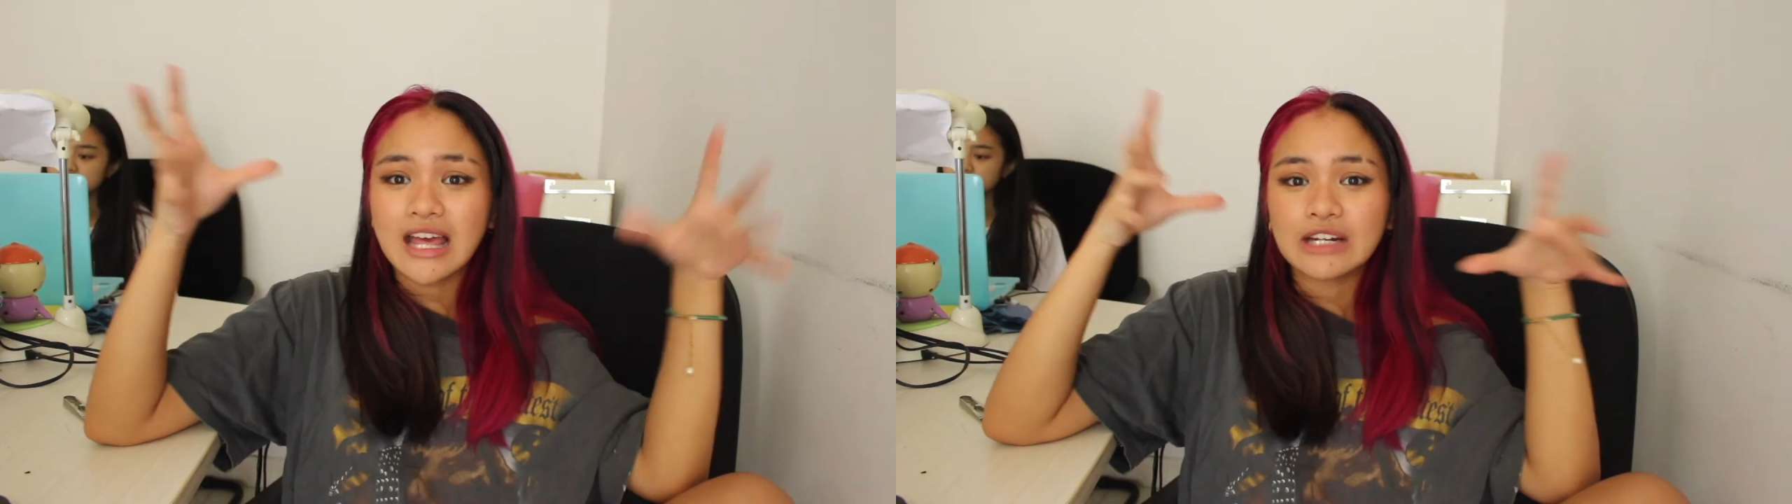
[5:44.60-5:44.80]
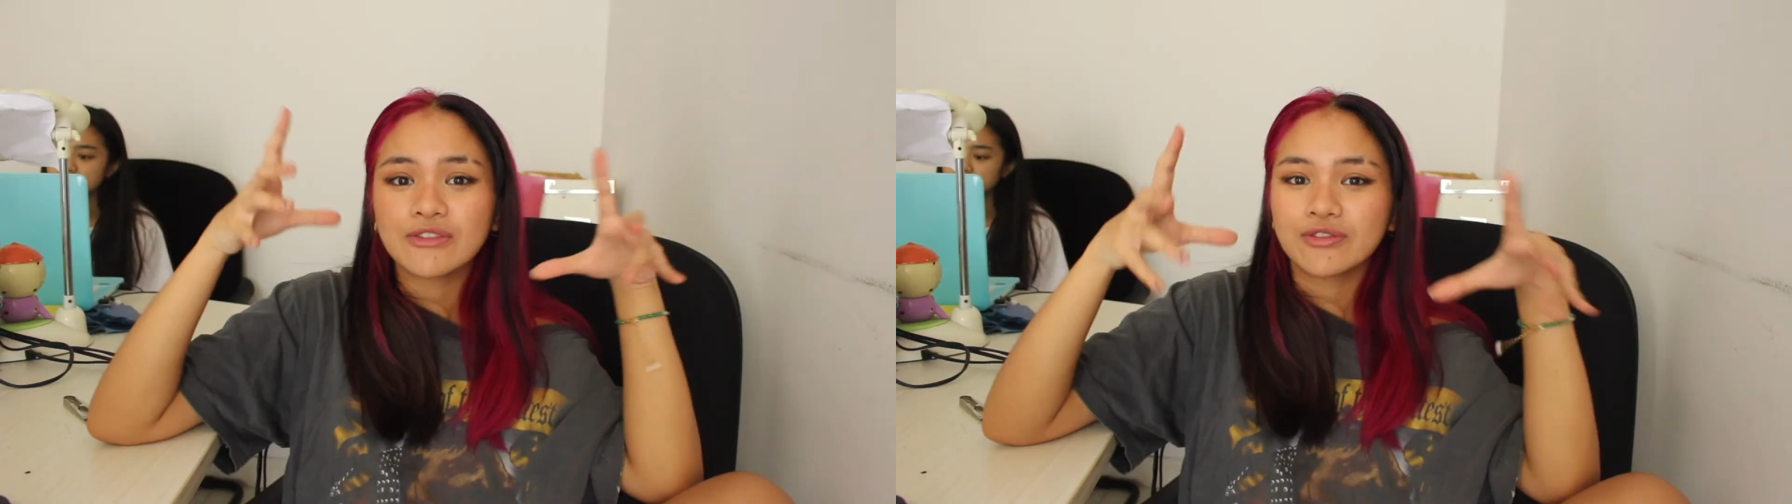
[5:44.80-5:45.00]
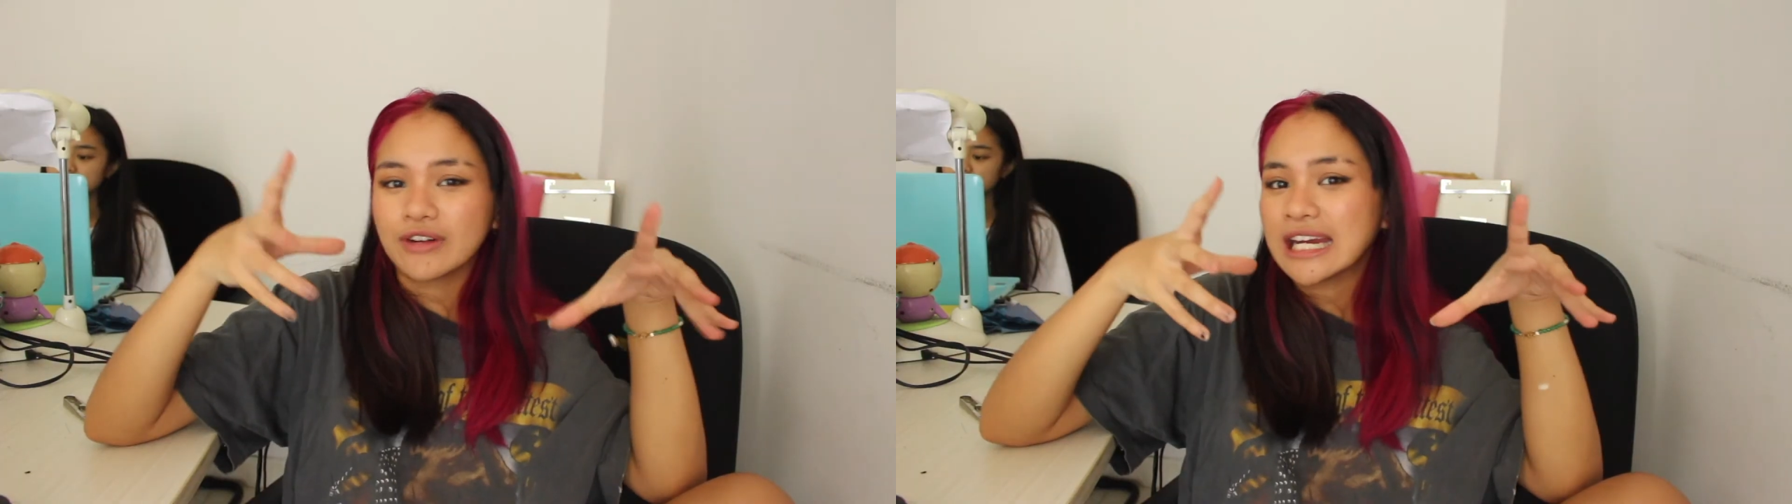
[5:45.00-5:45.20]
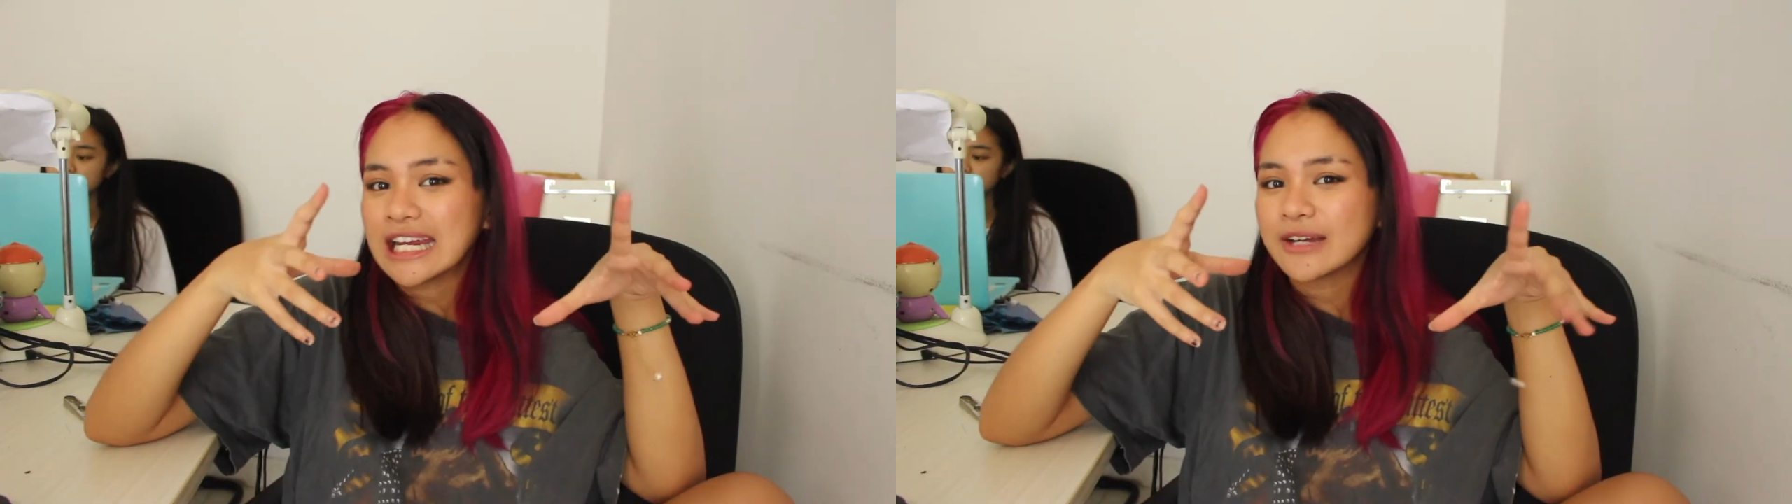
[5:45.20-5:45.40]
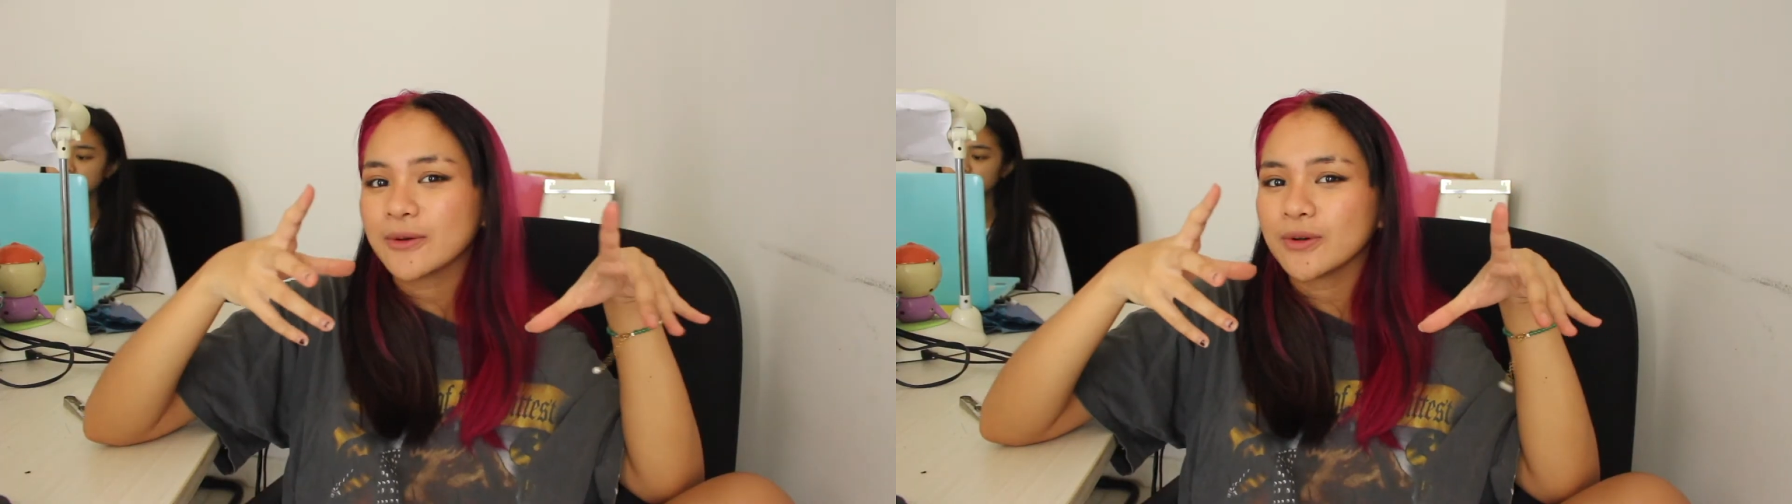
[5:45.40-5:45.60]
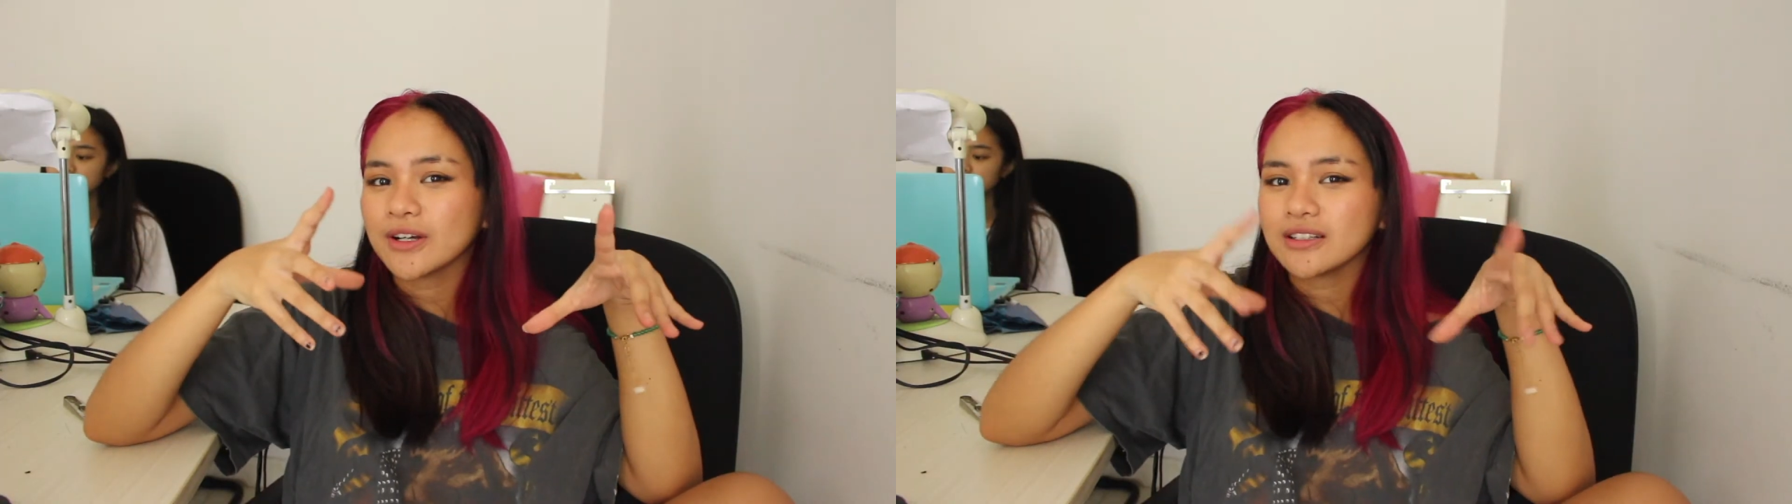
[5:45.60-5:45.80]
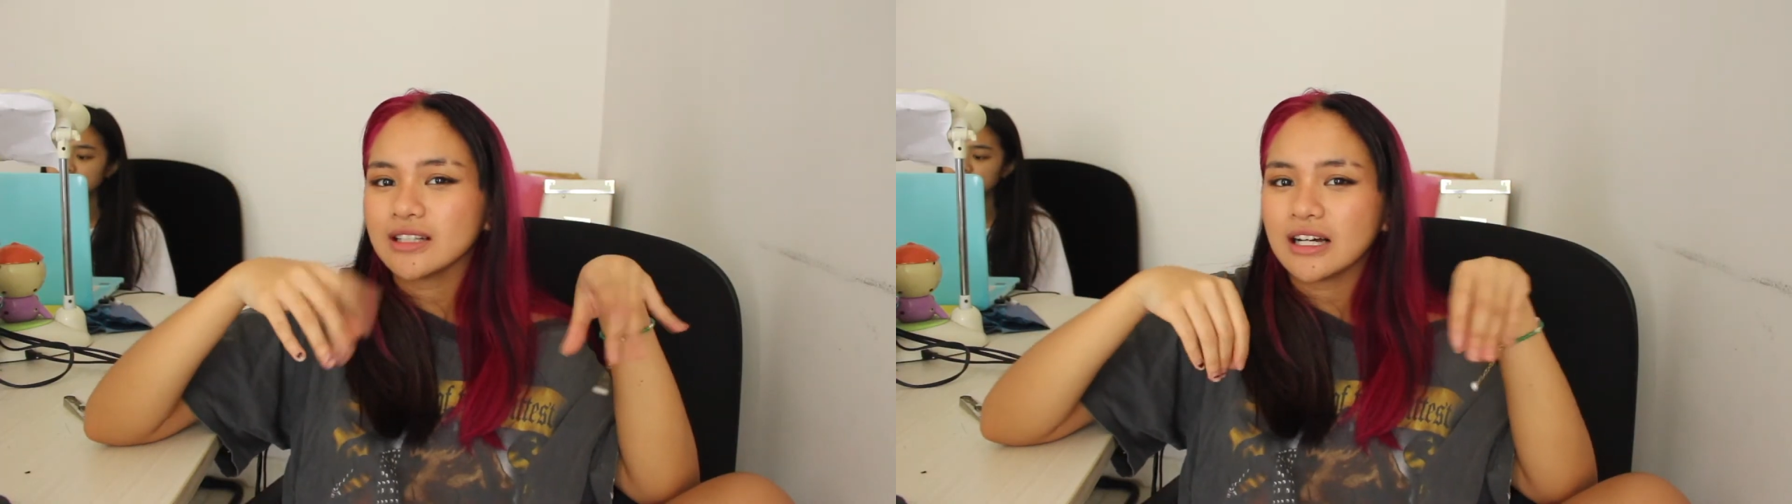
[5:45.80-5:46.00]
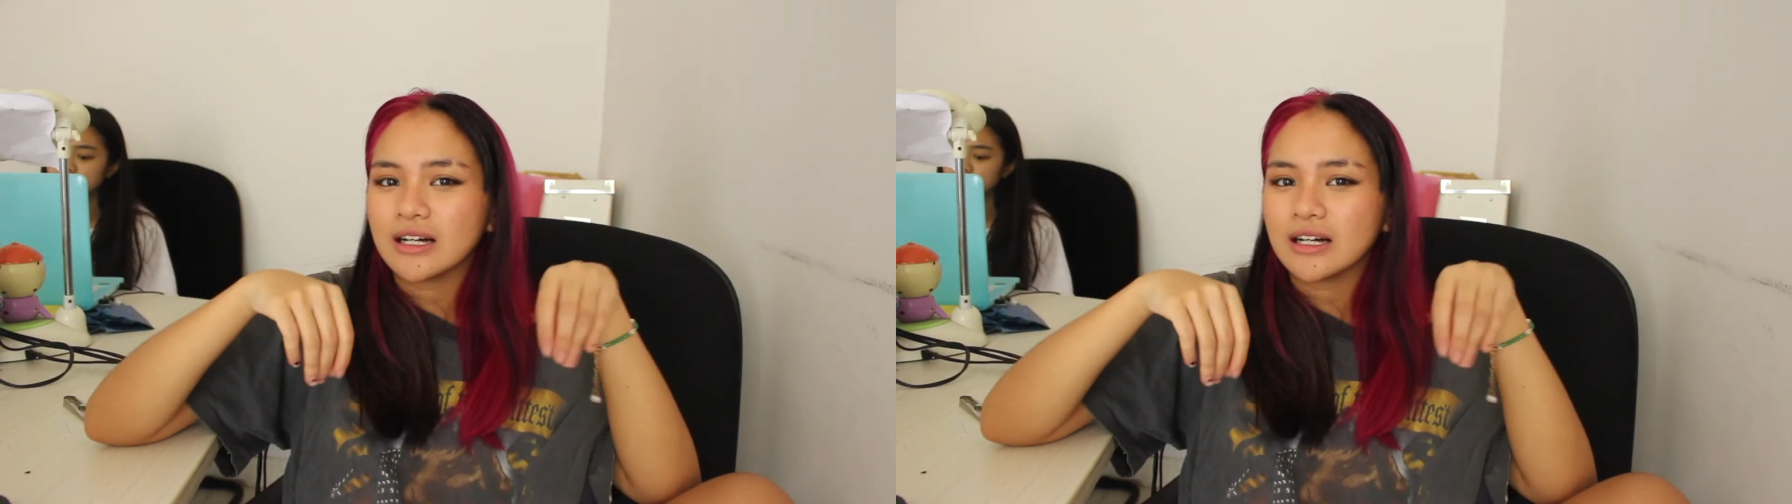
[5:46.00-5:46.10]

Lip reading: that fraying will